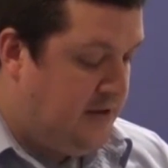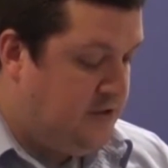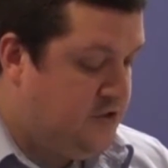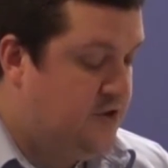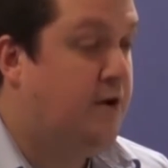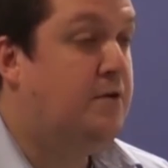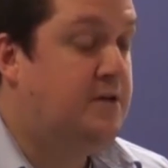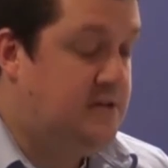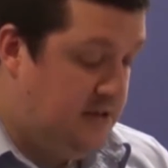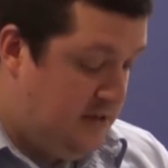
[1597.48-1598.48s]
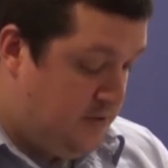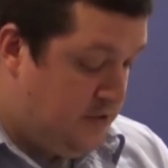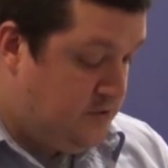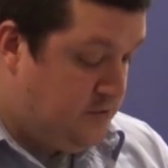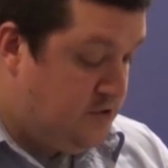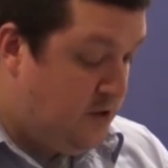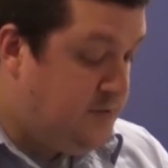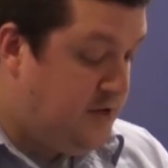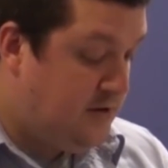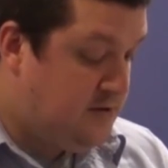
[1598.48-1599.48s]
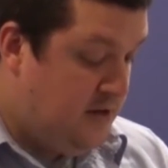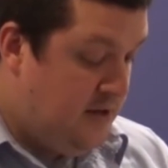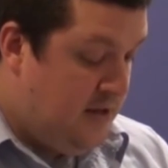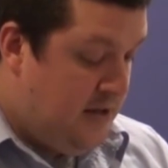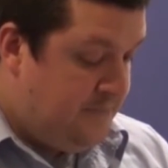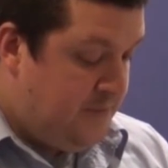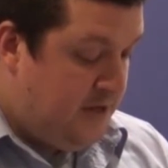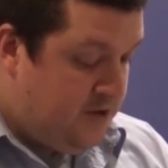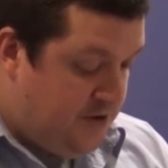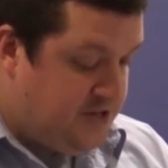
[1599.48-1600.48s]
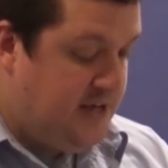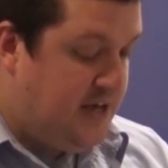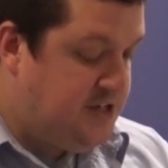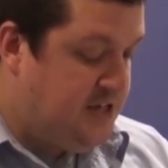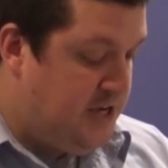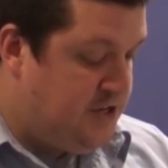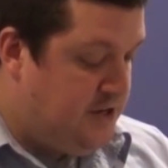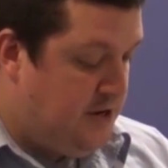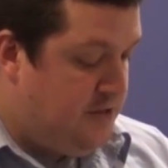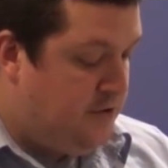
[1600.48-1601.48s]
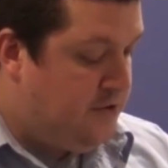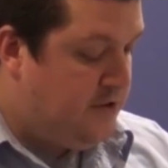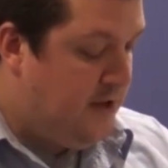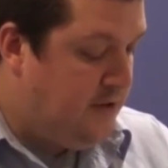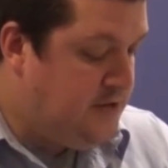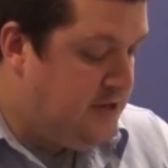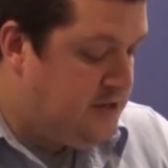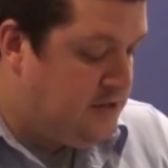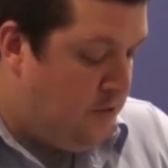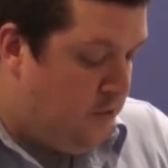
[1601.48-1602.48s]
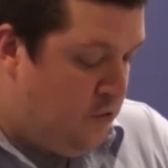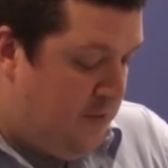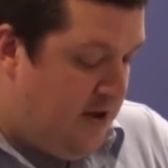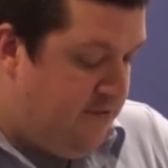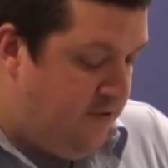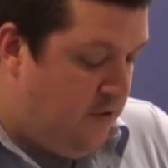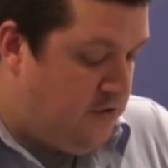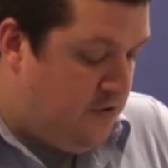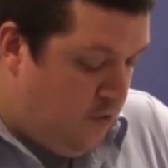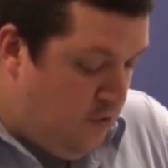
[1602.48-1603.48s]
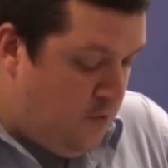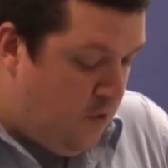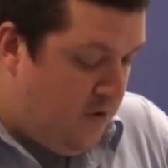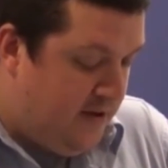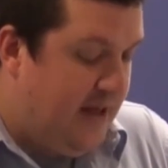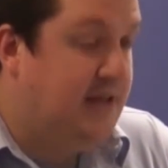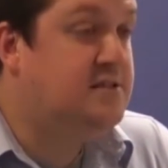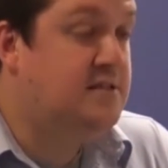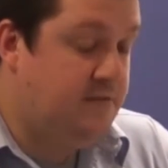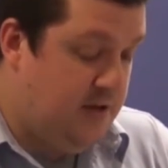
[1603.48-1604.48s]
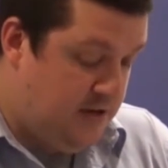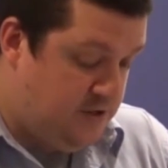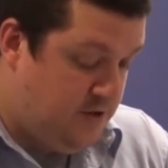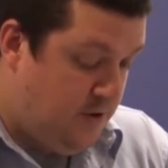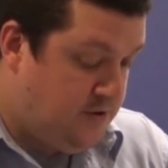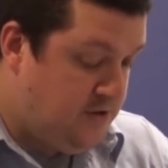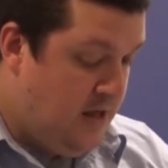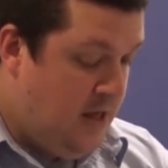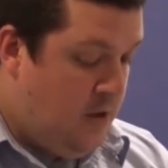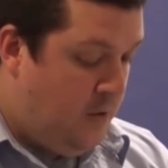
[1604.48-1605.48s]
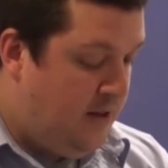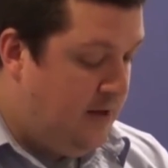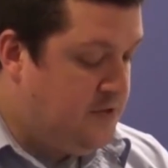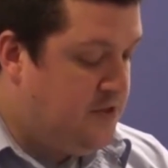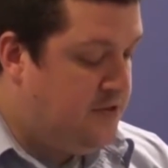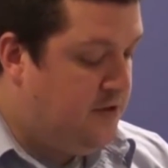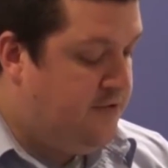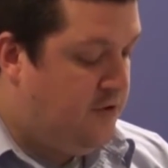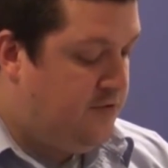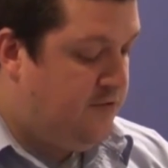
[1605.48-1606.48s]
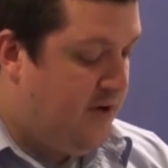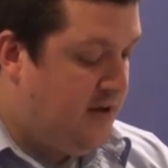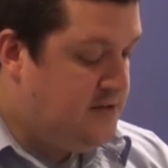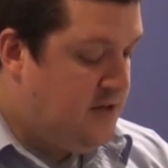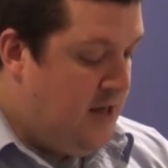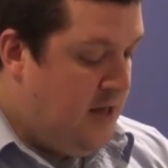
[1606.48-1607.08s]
English Crown in dealing with its own subjects. Increasing agitation in the northern counties as local men fought their own war against the invading Scots, while Edward III fought in France,